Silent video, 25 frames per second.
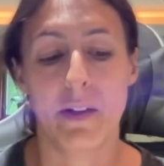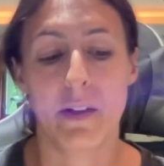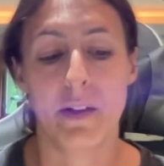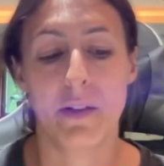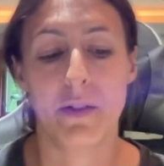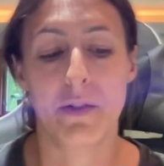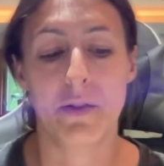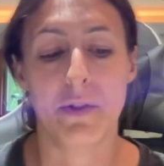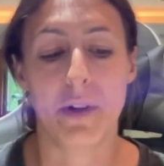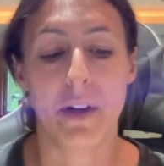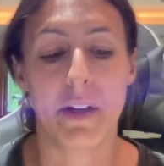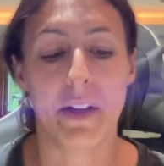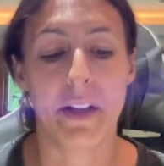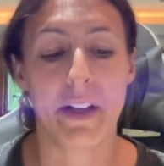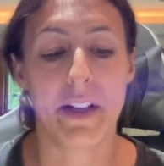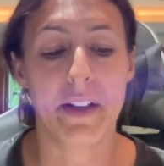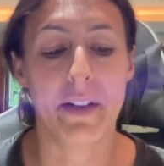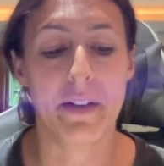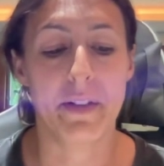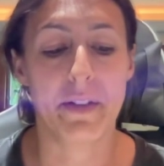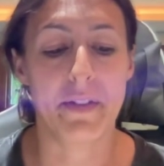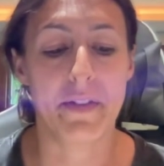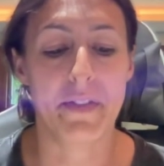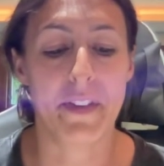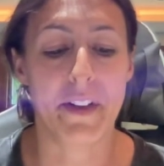drug
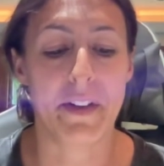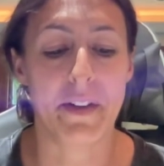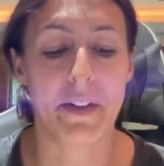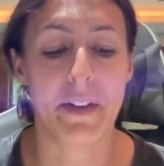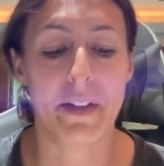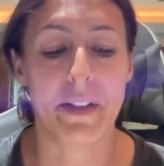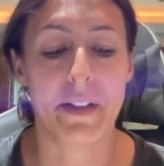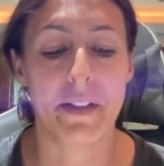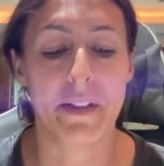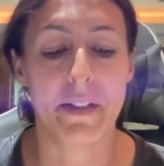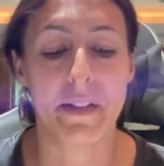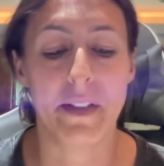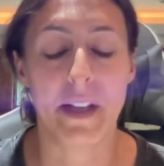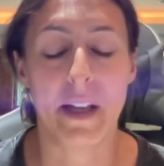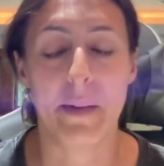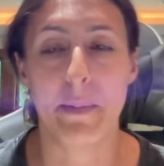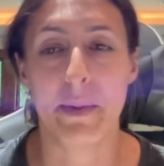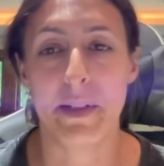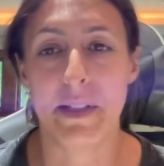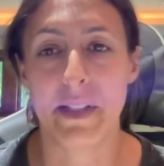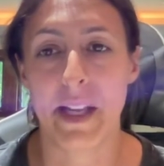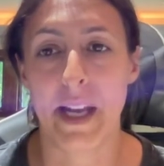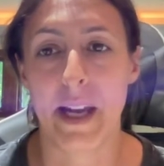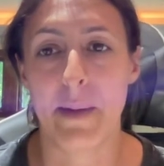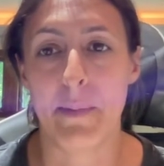interference and
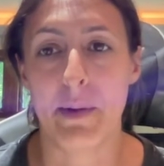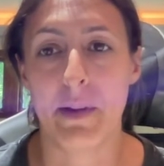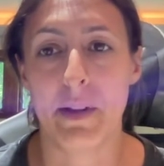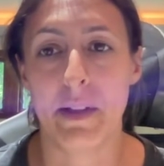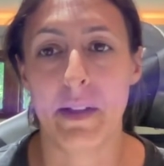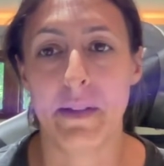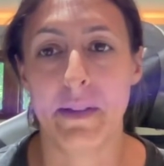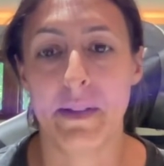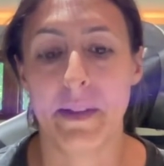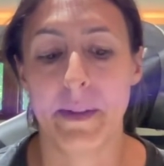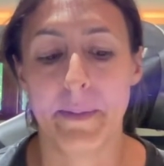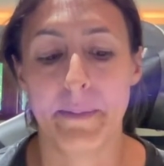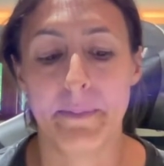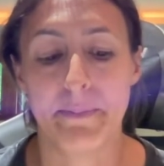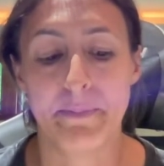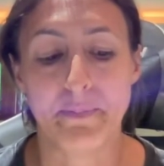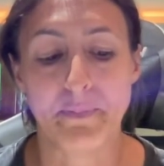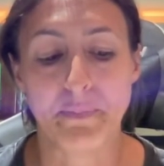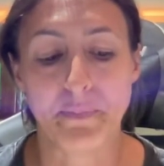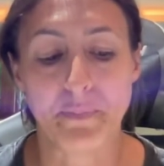metabolism.